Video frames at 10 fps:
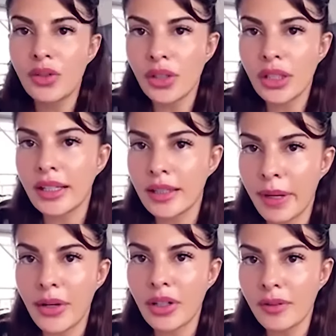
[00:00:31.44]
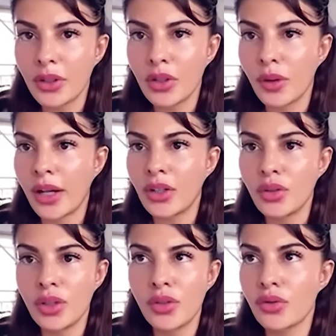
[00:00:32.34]
really get the better of you, and you
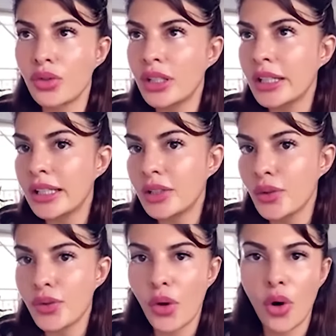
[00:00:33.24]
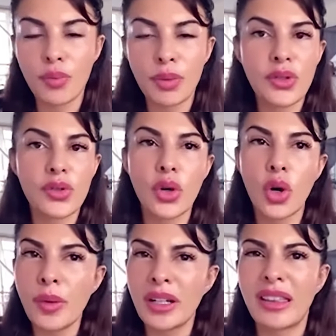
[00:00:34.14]
can really lose hope in so
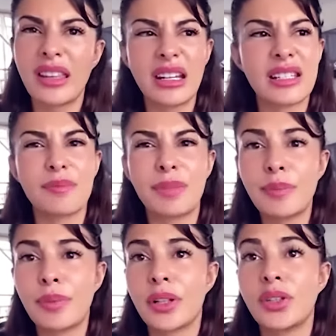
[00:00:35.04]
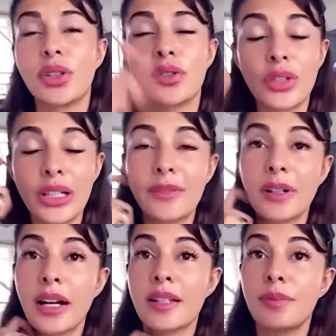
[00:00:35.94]
many things and people, and you can really
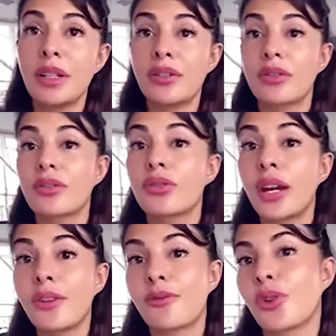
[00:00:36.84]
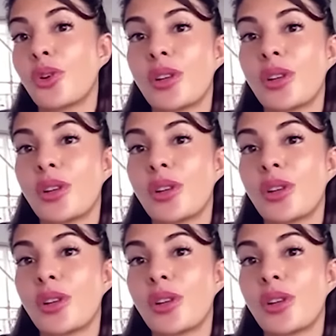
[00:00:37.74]
forget to be grateful.